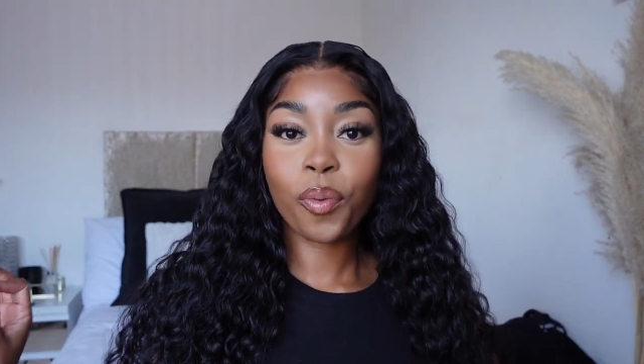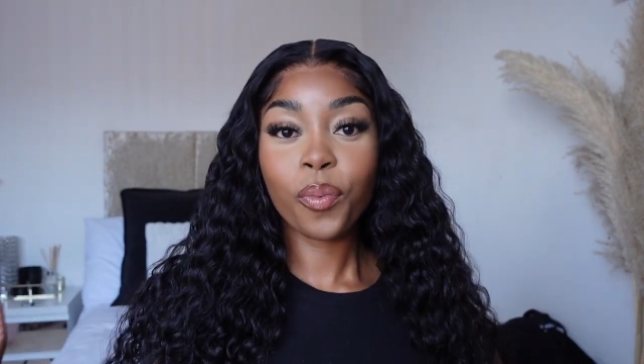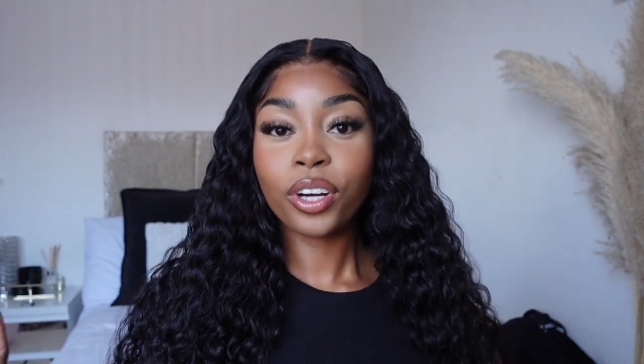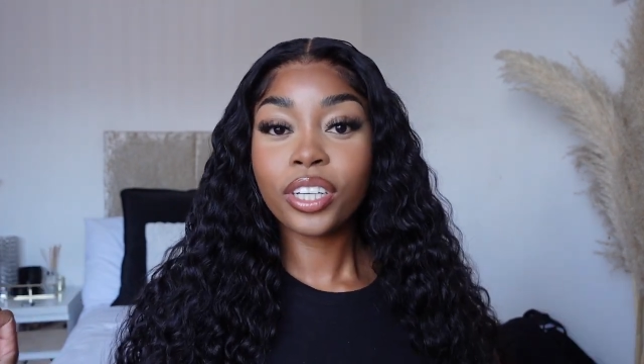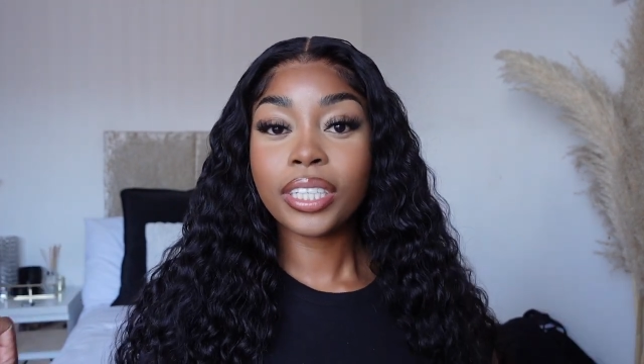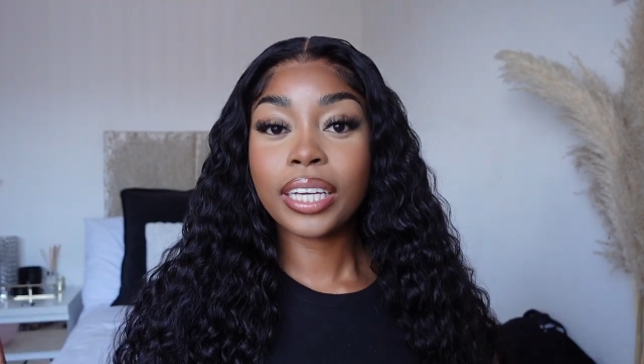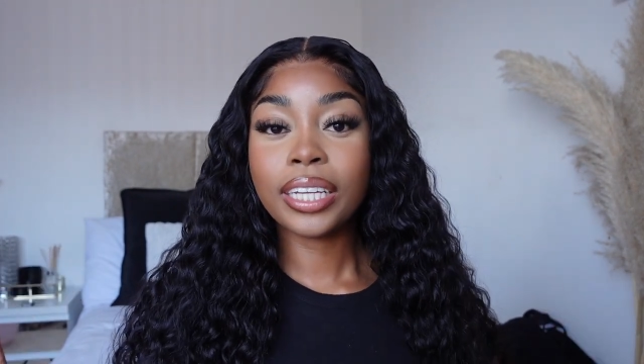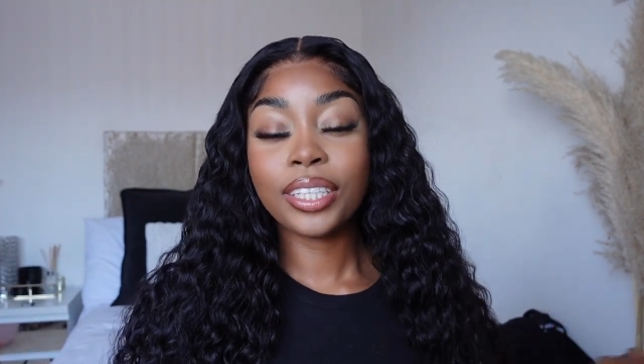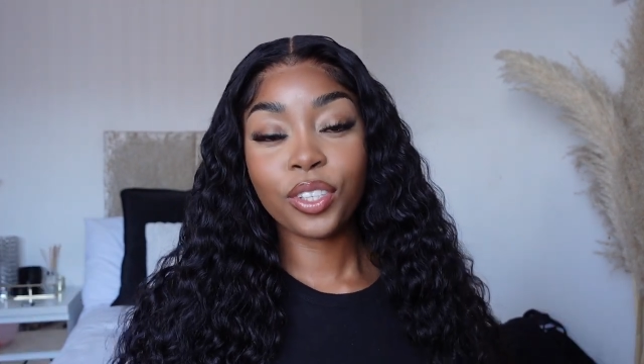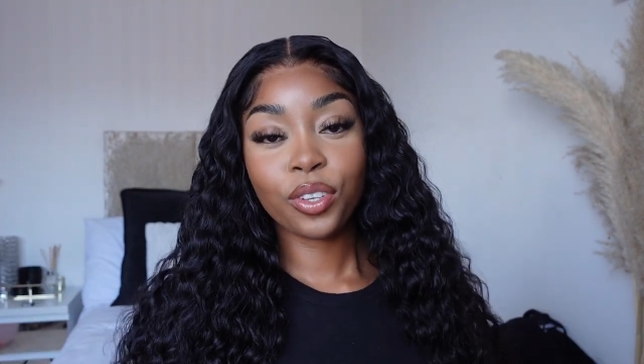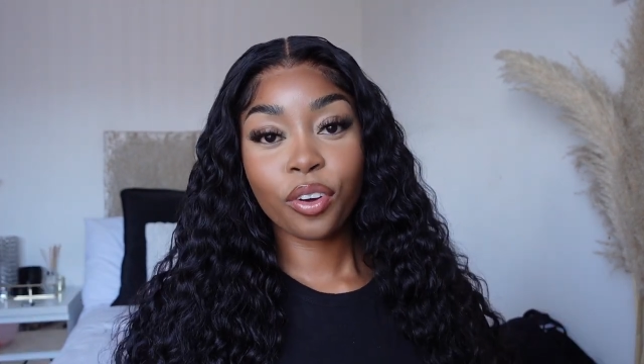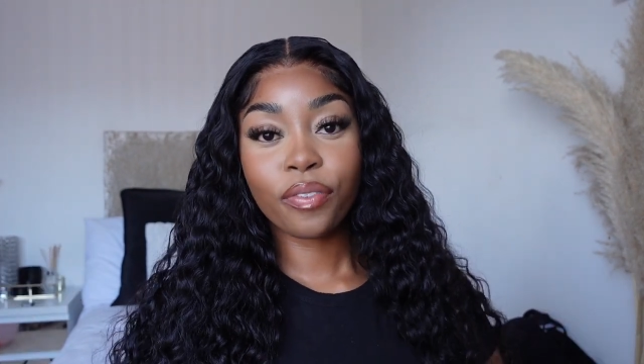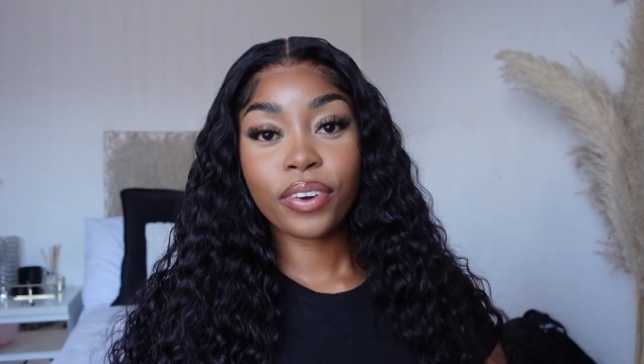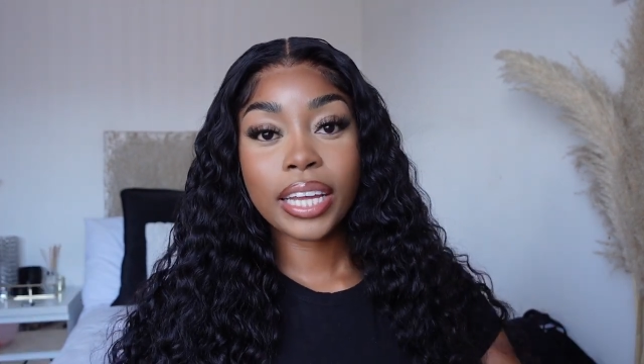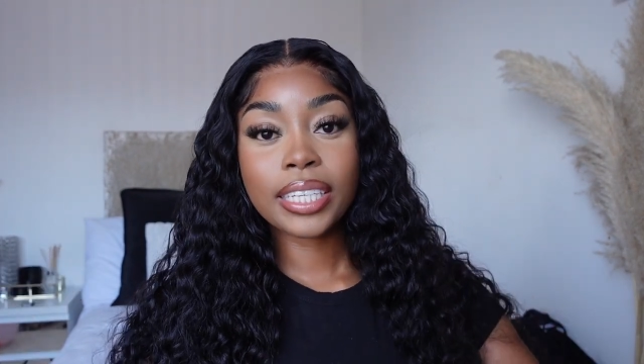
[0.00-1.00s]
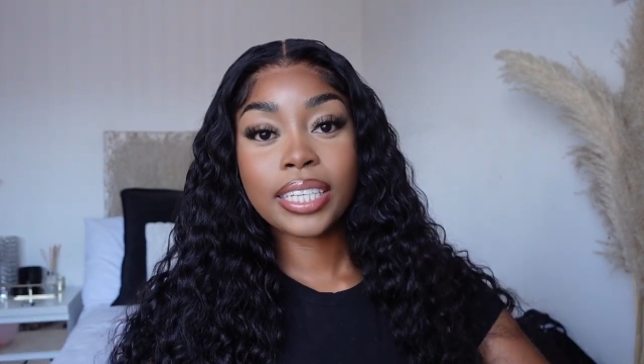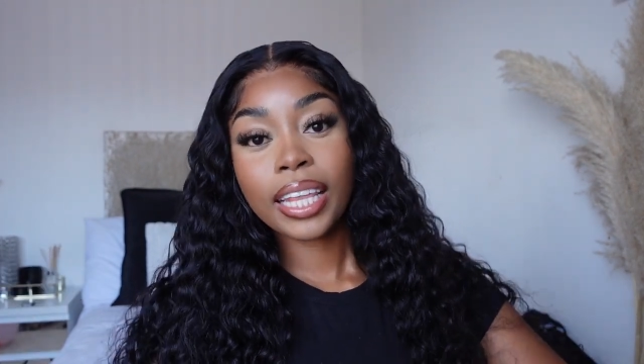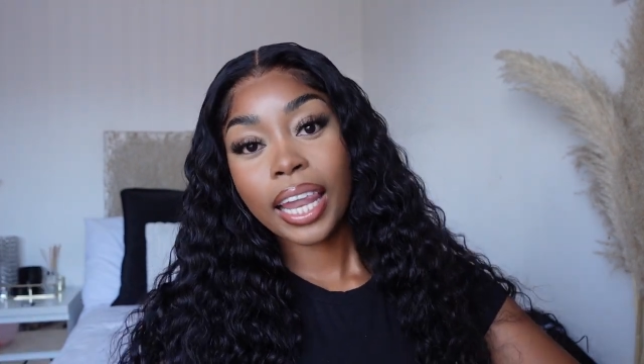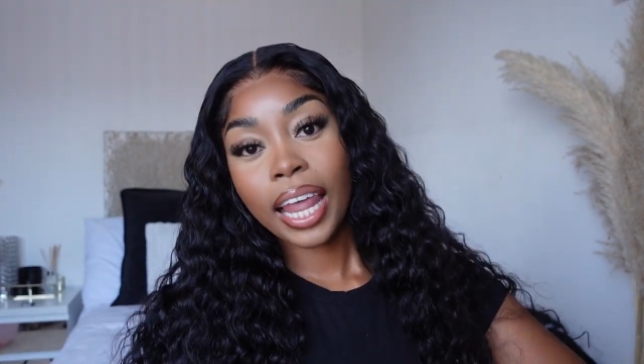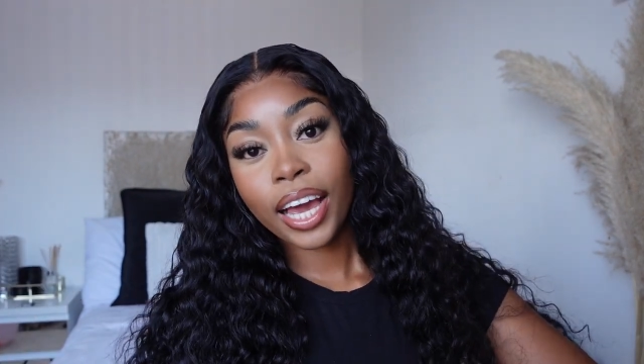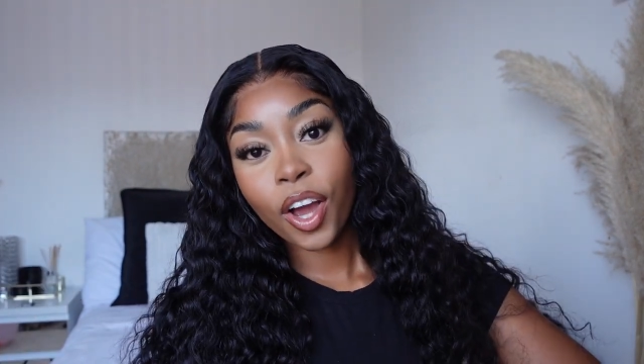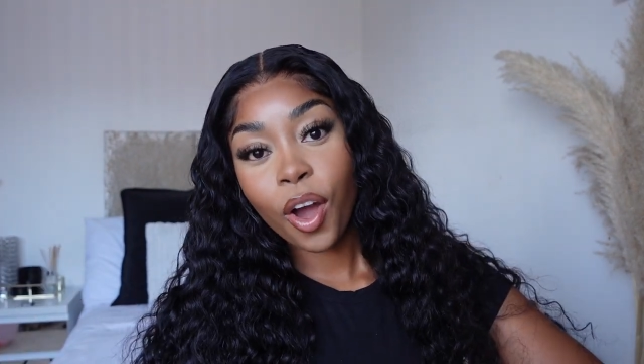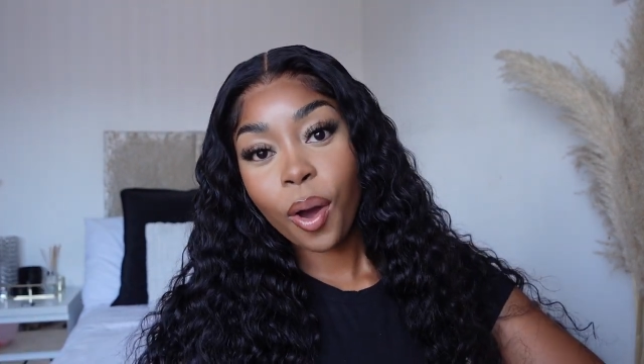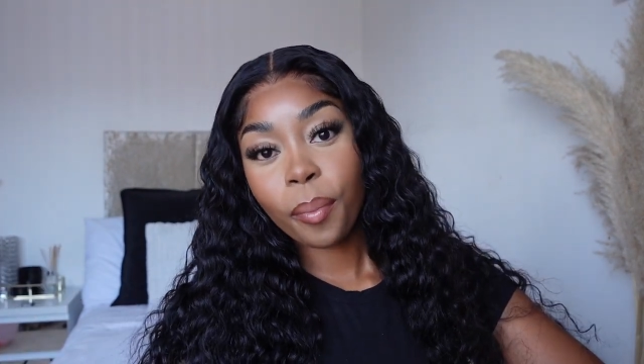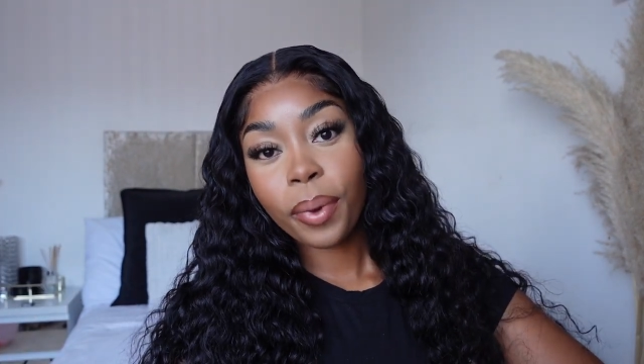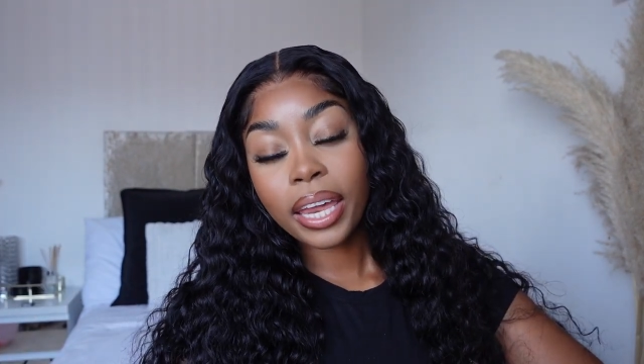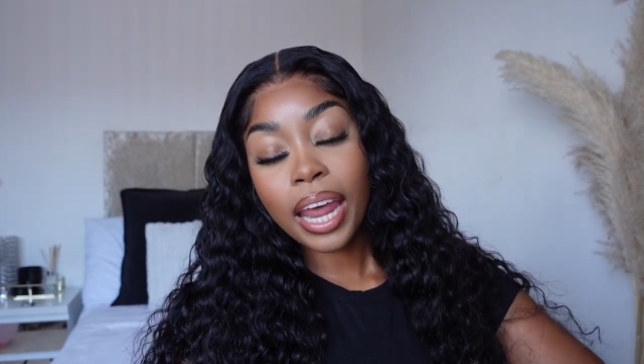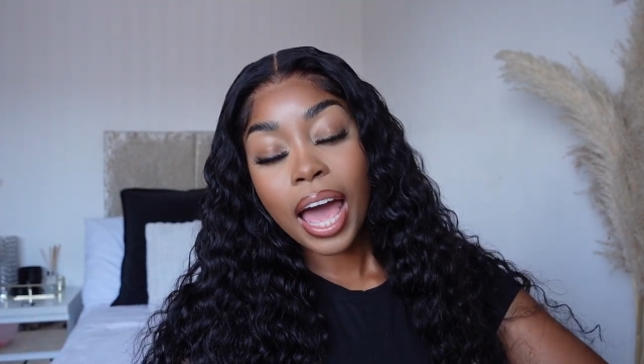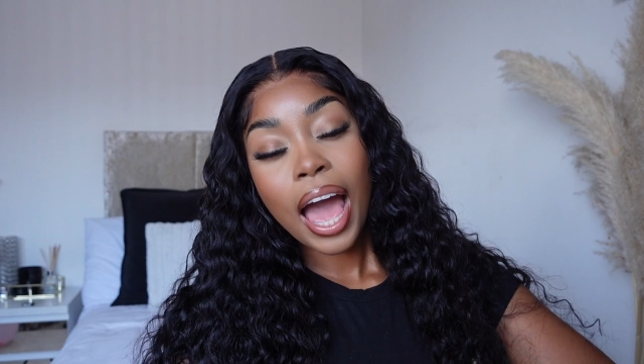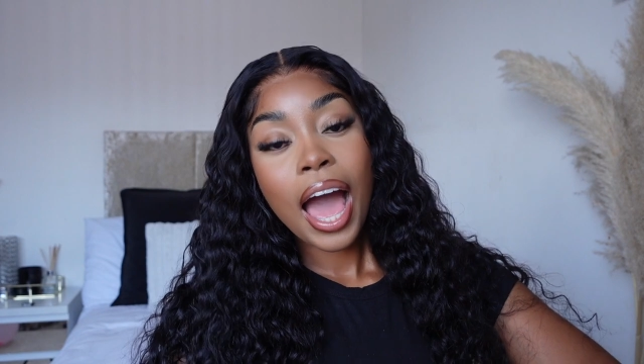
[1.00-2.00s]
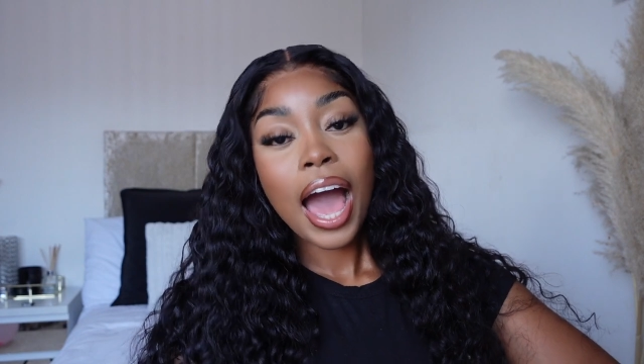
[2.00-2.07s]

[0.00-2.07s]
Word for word: watching do not forget to like comment